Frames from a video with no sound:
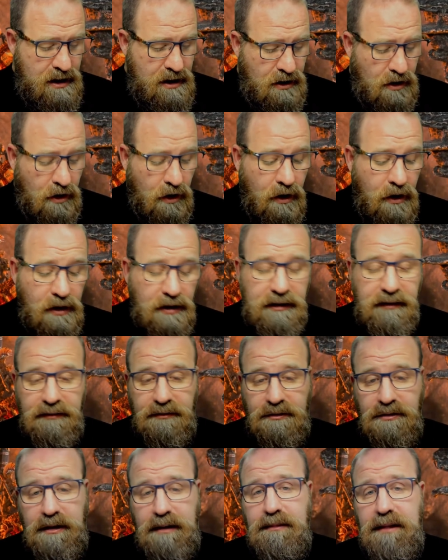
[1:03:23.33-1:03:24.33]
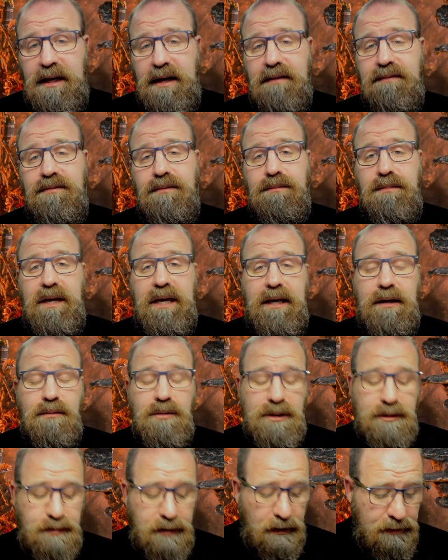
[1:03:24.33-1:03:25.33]
Horn of Grimnir for me
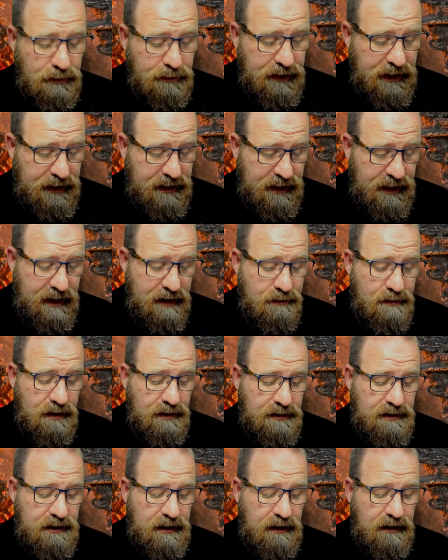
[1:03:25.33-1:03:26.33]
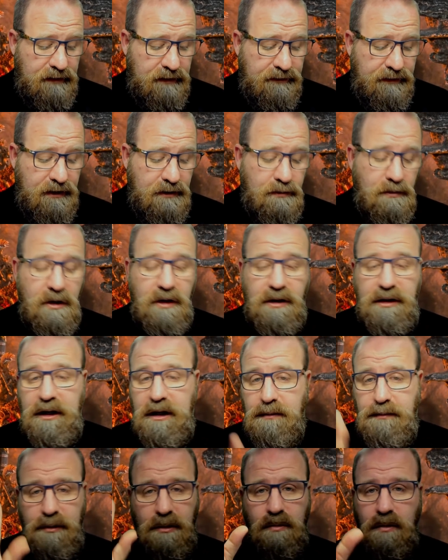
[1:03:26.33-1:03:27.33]
was probably the most significant one. You
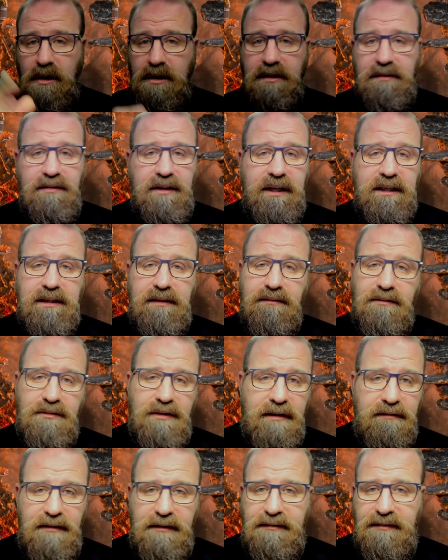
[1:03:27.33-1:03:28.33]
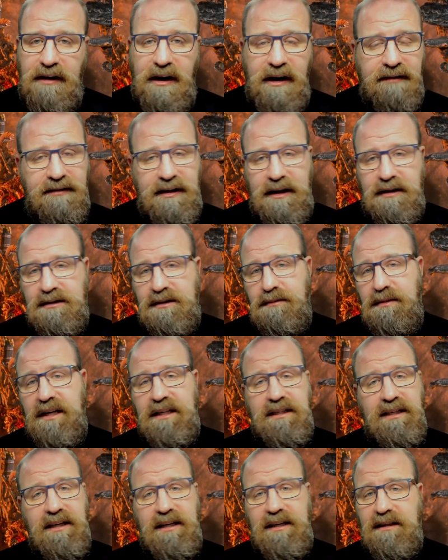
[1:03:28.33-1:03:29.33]
can put 1 of these in for every 5 now, so
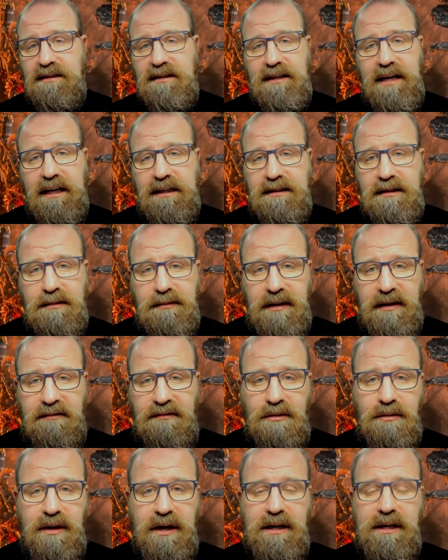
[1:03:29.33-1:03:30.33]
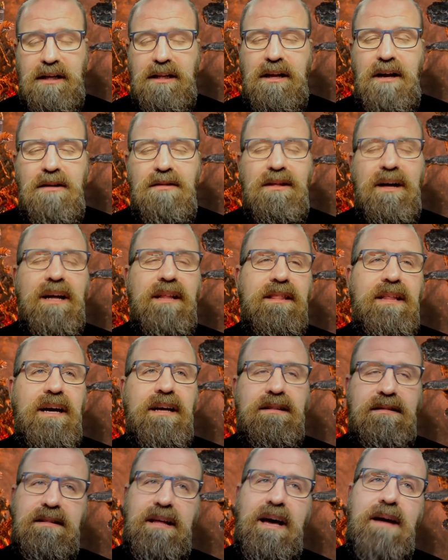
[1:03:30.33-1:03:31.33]
basically you can scatter them everywhere, and I know
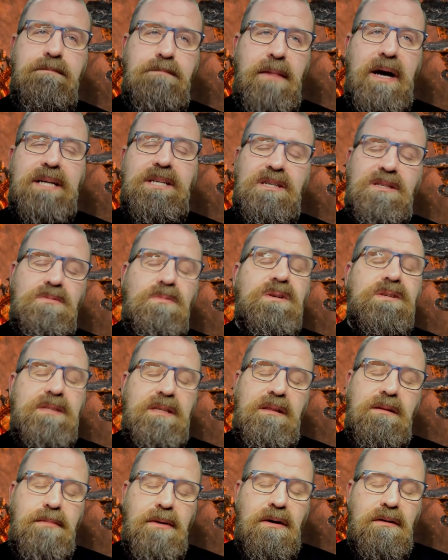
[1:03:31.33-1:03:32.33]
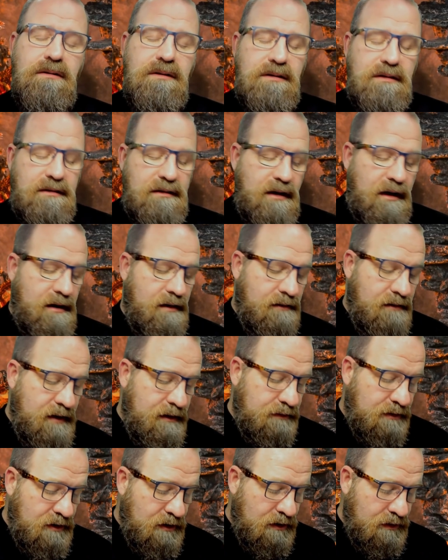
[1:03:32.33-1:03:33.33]
that matches what's in the box, so
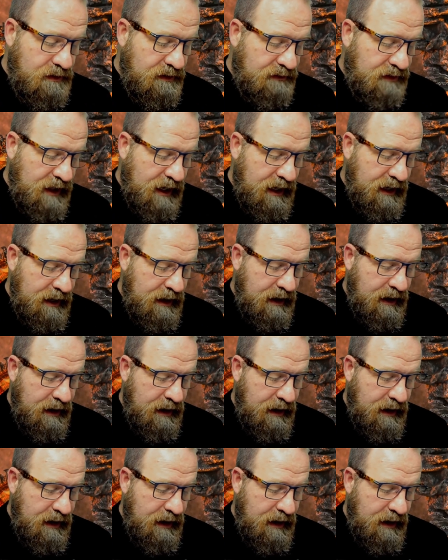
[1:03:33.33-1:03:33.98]
I'm cool with that.